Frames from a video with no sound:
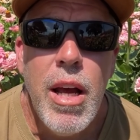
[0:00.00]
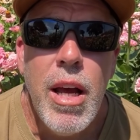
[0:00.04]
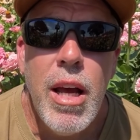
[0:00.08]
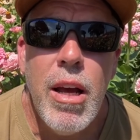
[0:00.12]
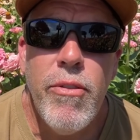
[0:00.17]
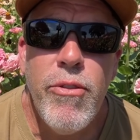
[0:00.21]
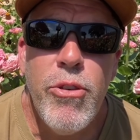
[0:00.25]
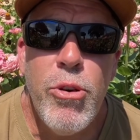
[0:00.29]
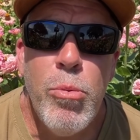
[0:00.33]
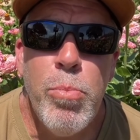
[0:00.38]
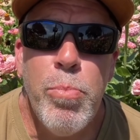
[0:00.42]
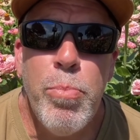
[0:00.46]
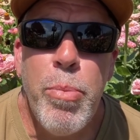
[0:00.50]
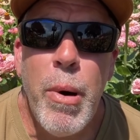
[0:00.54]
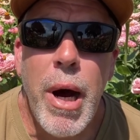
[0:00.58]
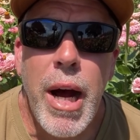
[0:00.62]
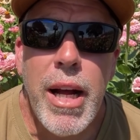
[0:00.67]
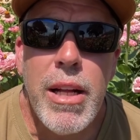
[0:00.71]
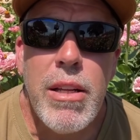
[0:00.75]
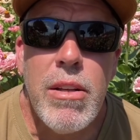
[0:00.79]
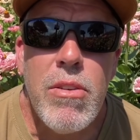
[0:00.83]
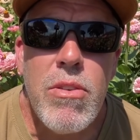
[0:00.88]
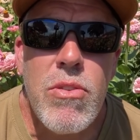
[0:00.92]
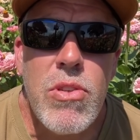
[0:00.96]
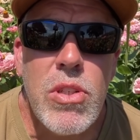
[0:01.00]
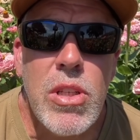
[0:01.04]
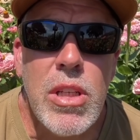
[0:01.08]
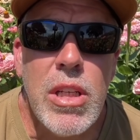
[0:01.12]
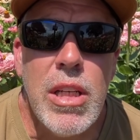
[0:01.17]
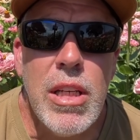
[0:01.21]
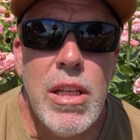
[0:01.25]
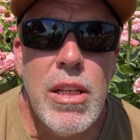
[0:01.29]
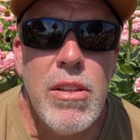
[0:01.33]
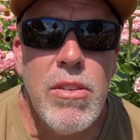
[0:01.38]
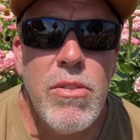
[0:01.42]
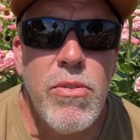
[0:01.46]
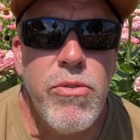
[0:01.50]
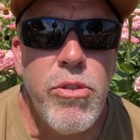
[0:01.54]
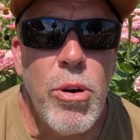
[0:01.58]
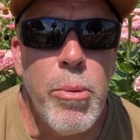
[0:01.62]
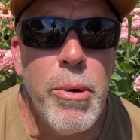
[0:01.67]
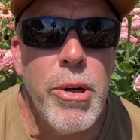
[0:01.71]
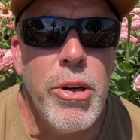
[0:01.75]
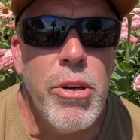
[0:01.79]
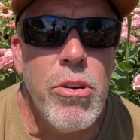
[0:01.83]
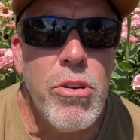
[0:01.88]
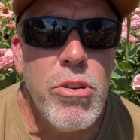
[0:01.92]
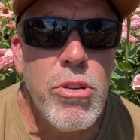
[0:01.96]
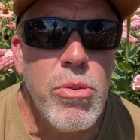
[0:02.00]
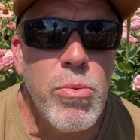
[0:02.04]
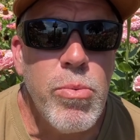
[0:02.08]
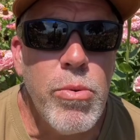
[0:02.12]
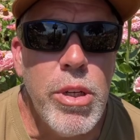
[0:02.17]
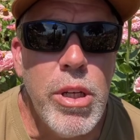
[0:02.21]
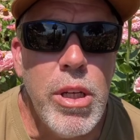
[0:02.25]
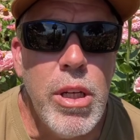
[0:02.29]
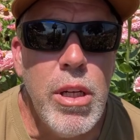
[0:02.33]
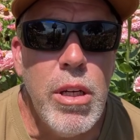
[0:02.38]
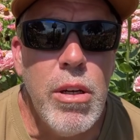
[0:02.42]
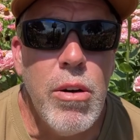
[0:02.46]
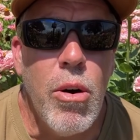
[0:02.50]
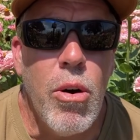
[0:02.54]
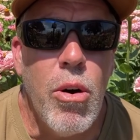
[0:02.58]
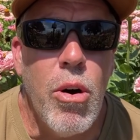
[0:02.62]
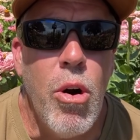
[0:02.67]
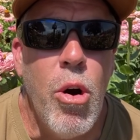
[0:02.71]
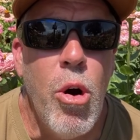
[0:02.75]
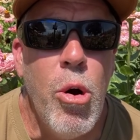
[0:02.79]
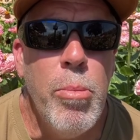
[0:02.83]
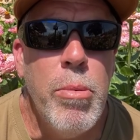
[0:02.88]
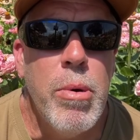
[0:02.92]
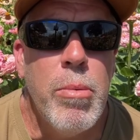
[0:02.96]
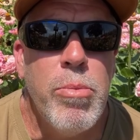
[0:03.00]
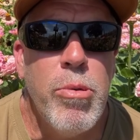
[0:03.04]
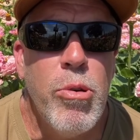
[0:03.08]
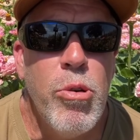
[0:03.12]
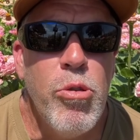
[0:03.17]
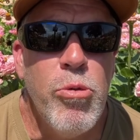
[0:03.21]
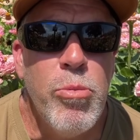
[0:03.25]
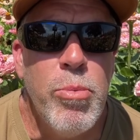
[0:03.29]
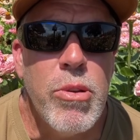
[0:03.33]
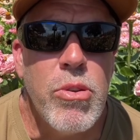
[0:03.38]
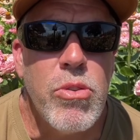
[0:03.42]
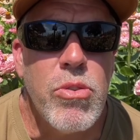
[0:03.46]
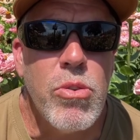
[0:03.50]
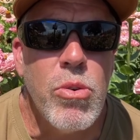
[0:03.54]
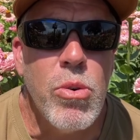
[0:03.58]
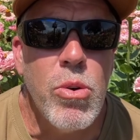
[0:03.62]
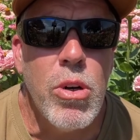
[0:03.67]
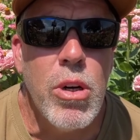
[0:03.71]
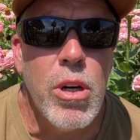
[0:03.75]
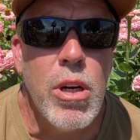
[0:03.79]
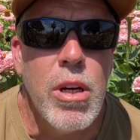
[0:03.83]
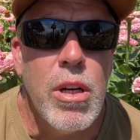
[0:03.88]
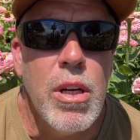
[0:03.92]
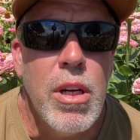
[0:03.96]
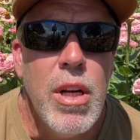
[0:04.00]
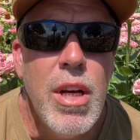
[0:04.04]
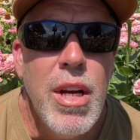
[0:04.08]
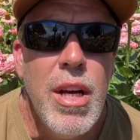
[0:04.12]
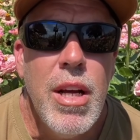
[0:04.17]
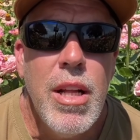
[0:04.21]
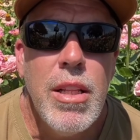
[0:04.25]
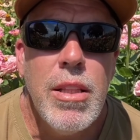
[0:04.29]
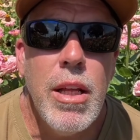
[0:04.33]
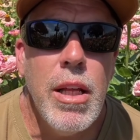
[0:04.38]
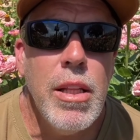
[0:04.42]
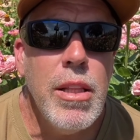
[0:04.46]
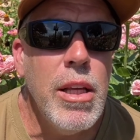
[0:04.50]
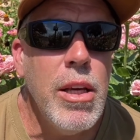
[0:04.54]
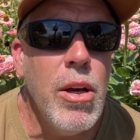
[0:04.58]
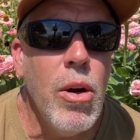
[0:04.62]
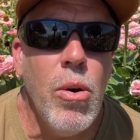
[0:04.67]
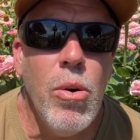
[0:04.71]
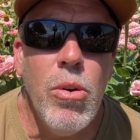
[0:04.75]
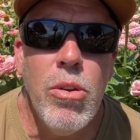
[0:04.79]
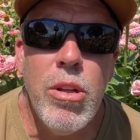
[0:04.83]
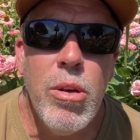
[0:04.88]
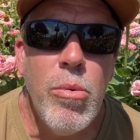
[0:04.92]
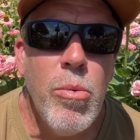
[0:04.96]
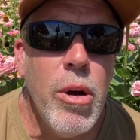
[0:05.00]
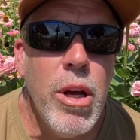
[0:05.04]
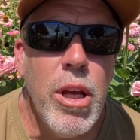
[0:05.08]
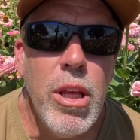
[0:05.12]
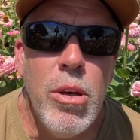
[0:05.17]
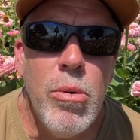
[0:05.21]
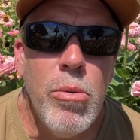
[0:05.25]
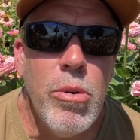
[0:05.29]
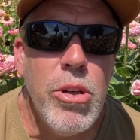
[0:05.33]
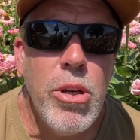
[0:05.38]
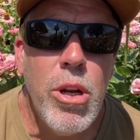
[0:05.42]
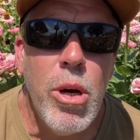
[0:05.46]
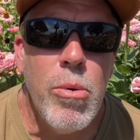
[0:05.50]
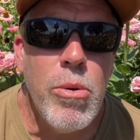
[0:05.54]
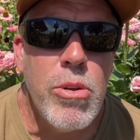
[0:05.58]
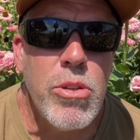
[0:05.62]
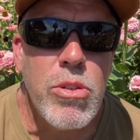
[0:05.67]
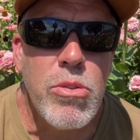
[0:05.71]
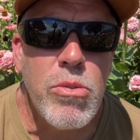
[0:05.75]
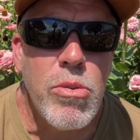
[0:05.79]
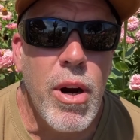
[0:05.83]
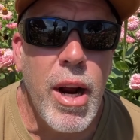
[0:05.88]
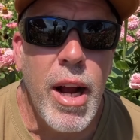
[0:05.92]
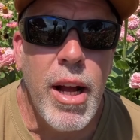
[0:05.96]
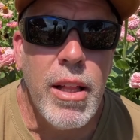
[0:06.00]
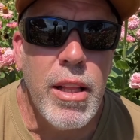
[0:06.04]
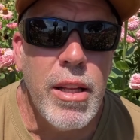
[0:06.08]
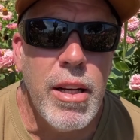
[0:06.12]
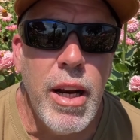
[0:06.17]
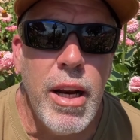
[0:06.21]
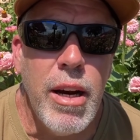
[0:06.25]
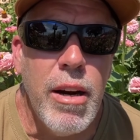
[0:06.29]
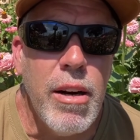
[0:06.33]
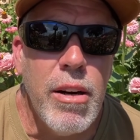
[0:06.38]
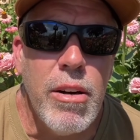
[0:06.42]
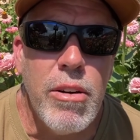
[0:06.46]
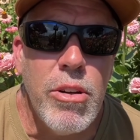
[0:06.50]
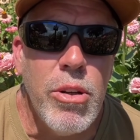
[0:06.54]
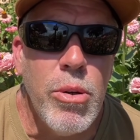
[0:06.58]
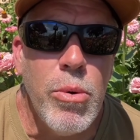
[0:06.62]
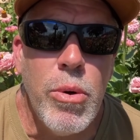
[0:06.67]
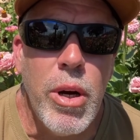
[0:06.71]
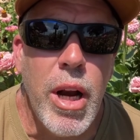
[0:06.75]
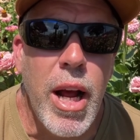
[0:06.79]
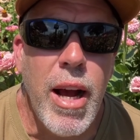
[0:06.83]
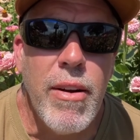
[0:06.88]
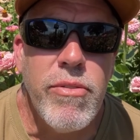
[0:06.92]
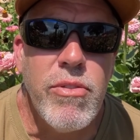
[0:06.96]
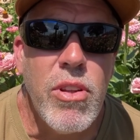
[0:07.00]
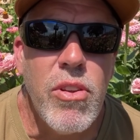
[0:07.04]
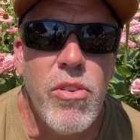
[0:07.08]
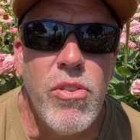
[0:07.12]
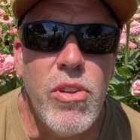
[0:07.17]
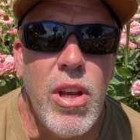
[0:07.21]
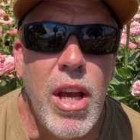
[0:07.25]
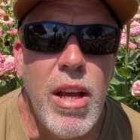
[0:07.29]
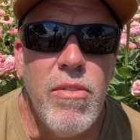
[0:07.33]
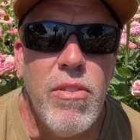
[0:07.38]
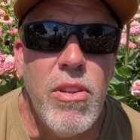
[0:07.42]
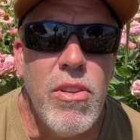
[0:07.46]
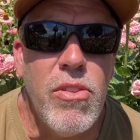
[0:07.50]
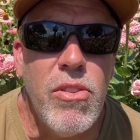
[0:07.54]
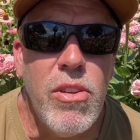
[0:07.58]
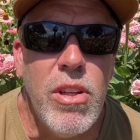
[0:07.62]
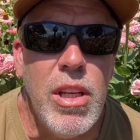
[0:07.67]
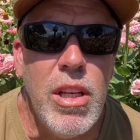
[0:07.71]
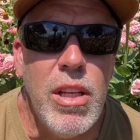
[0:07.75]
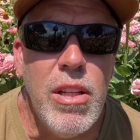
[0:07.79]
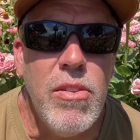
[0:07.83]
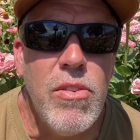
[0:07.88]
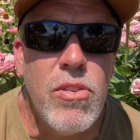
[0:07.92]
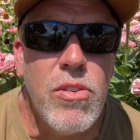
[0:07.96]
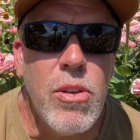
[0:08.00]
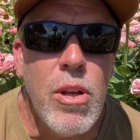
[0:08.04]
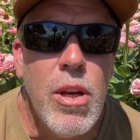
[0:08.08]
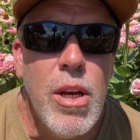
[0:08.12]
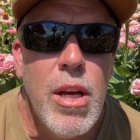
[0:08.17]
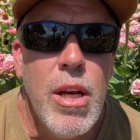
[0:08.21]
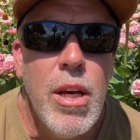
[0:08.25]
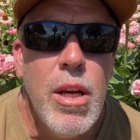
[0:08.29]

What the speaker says: If you bought your zinnias from a nursery or a home improvement store, then the only way you would know is trial and error. You would have to save the seeds,